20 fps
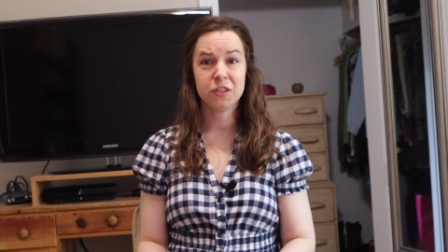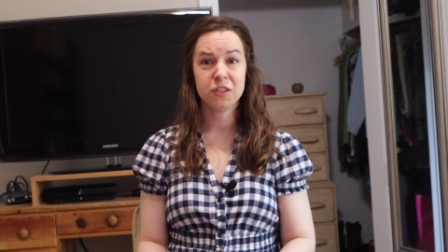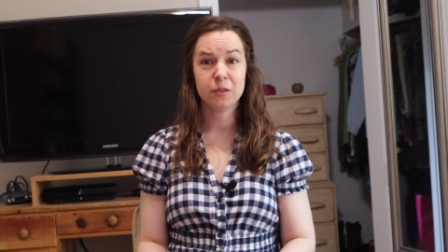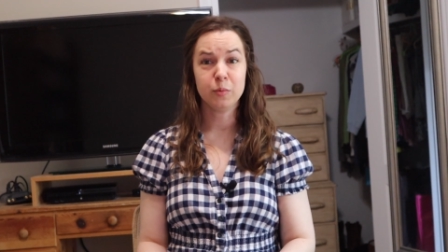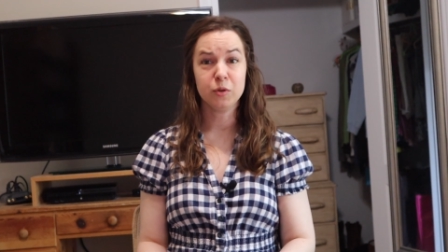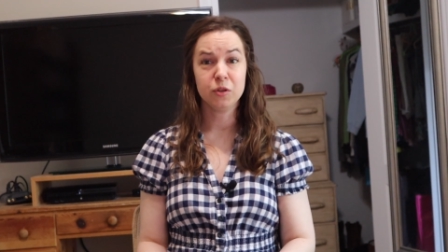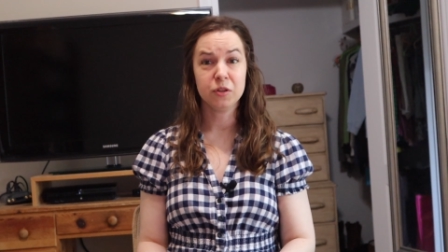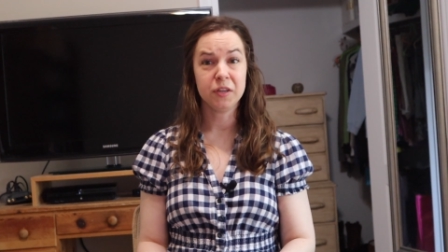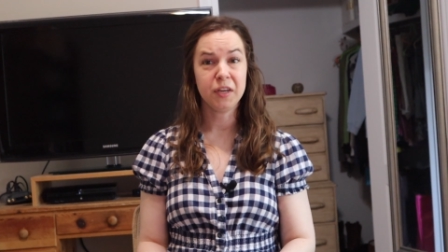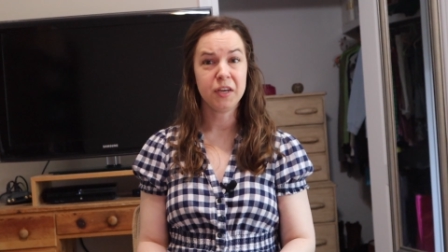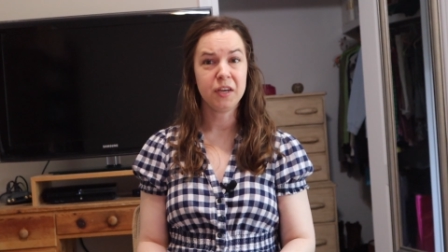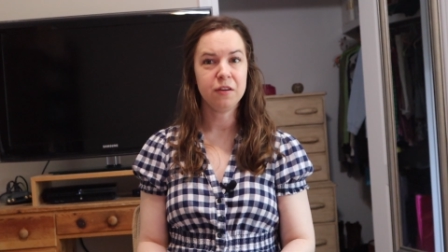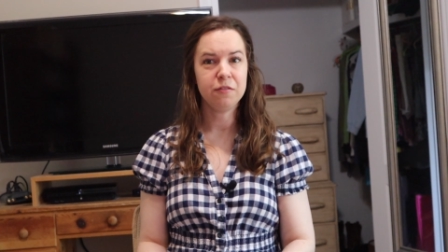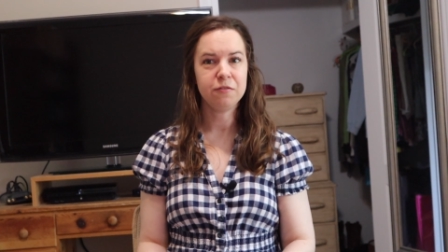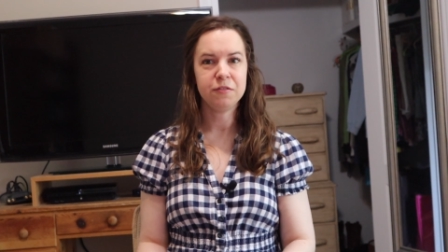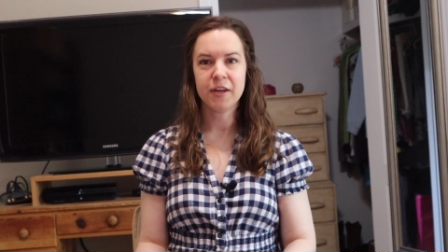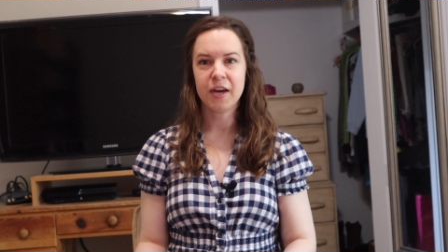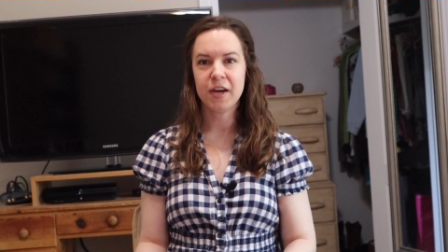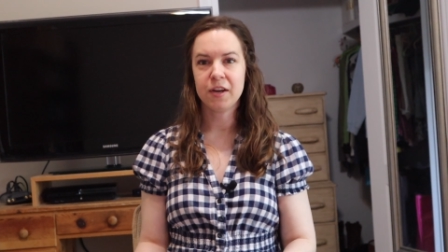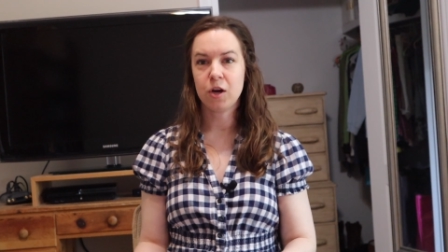to
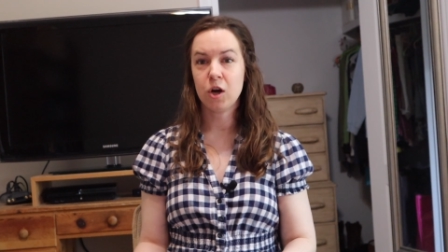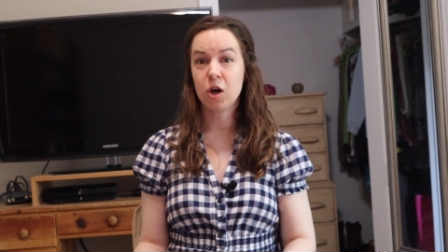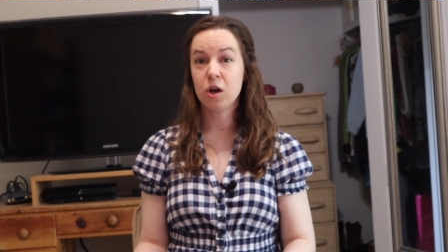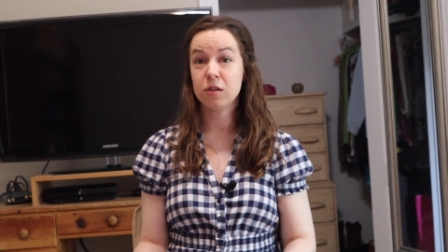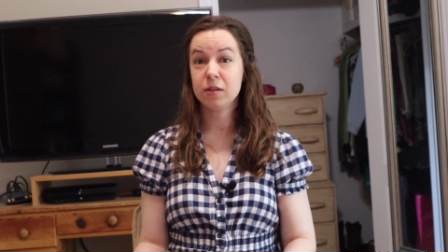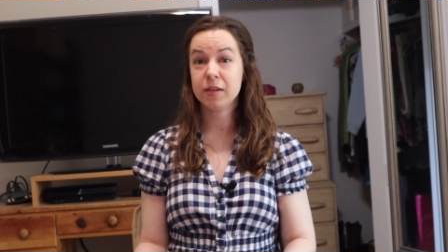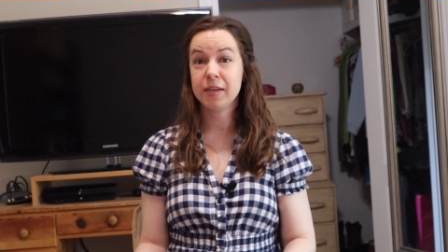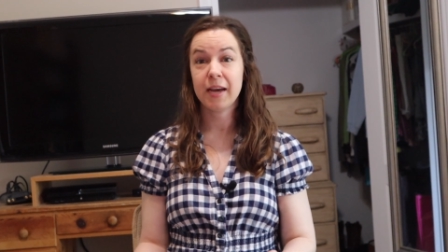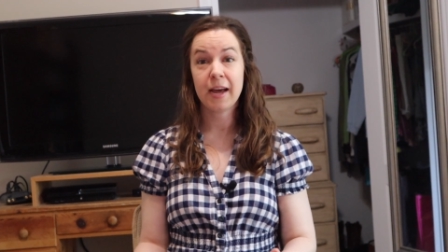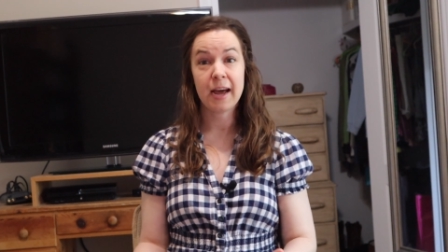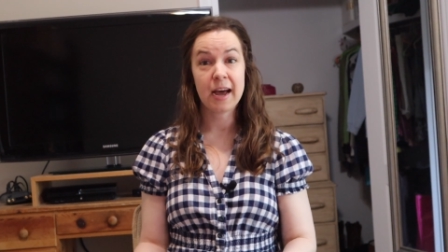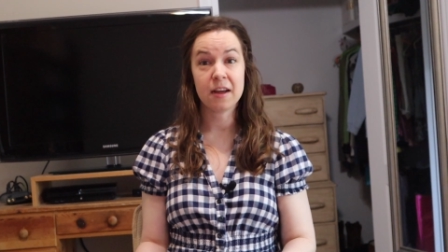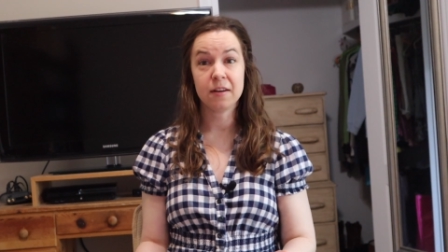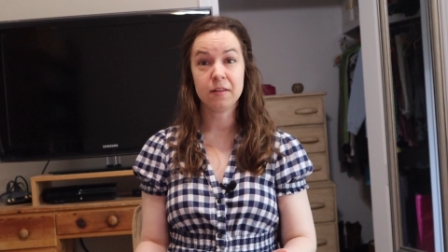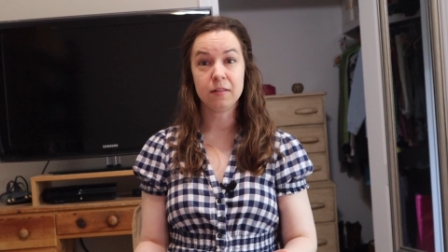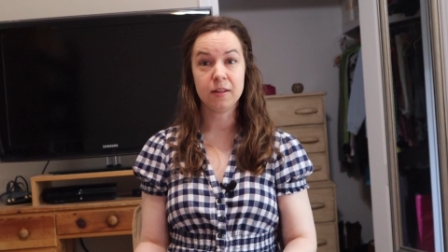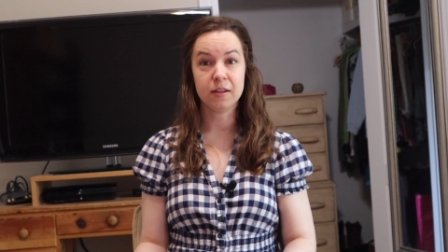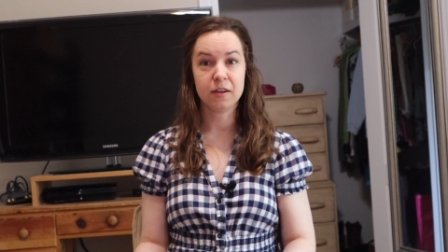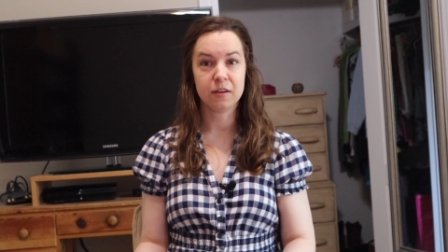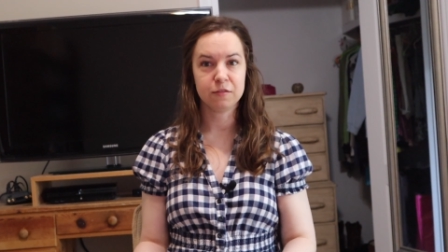believe that Holly
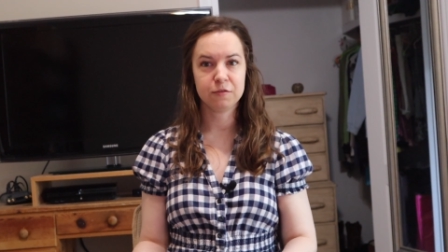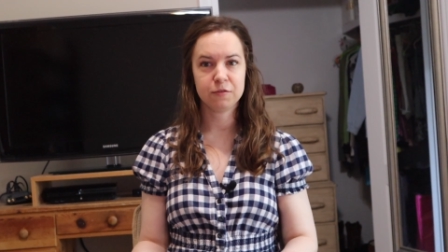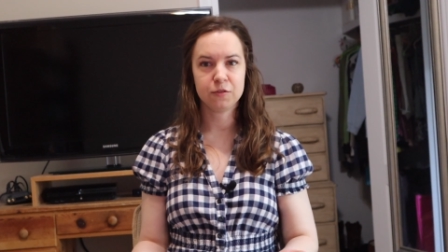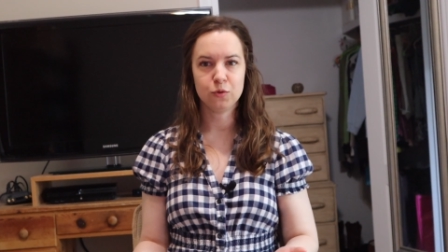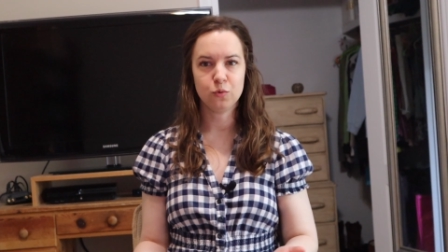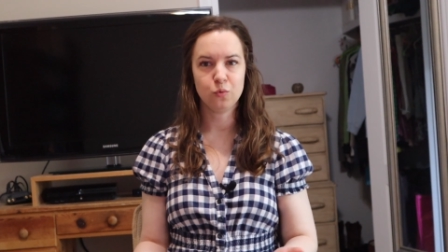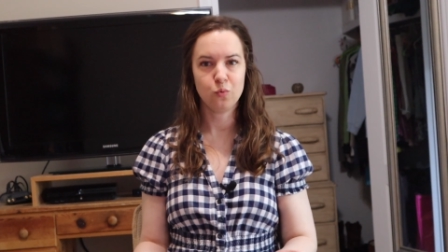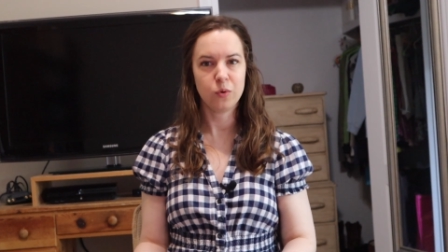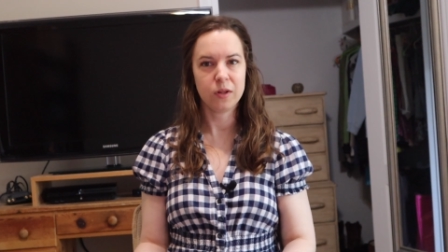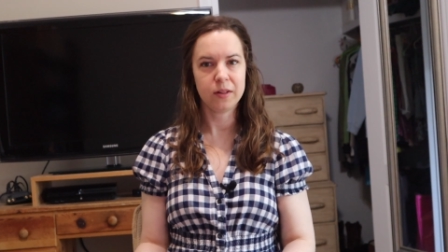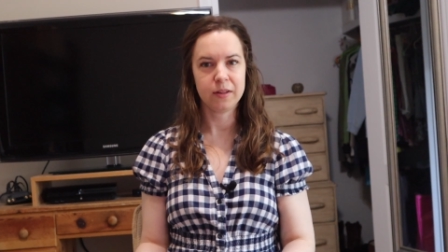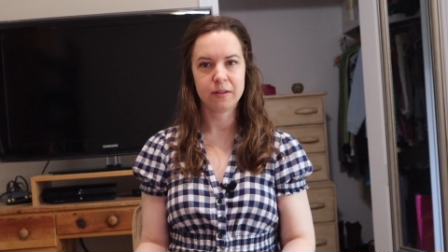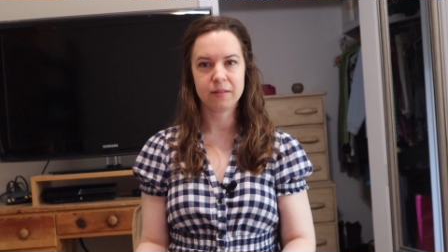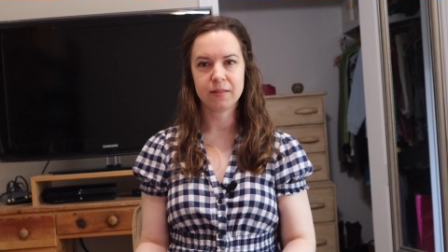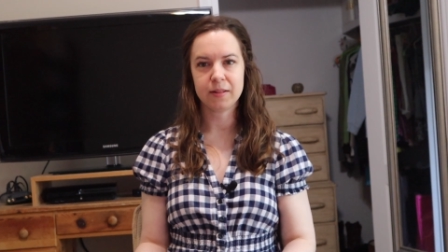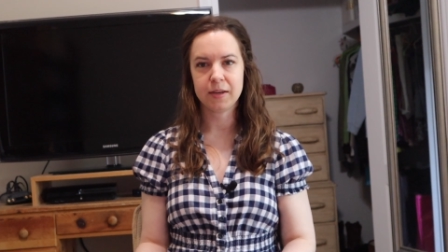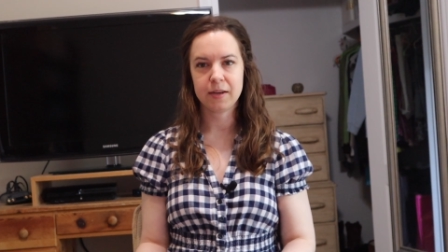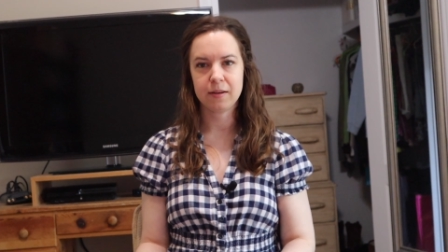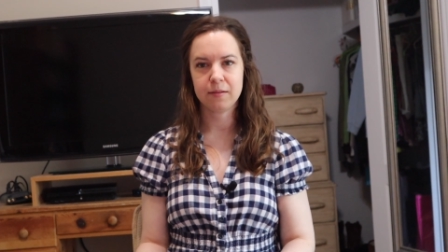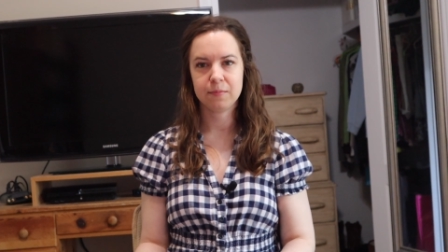had left
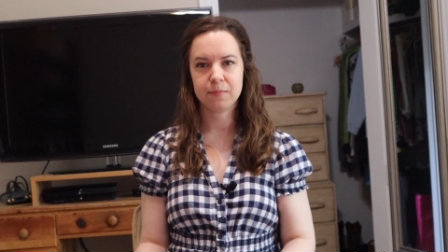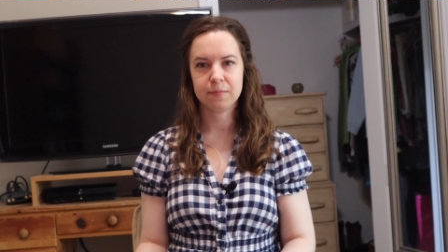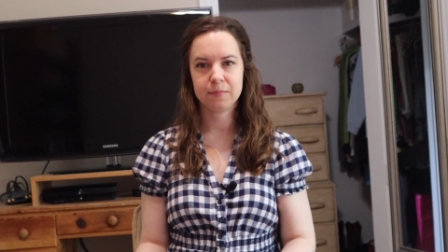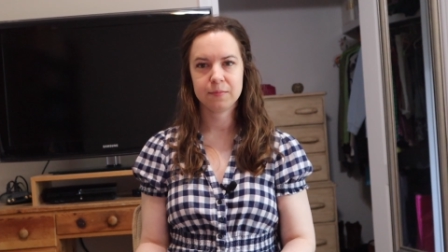willingly.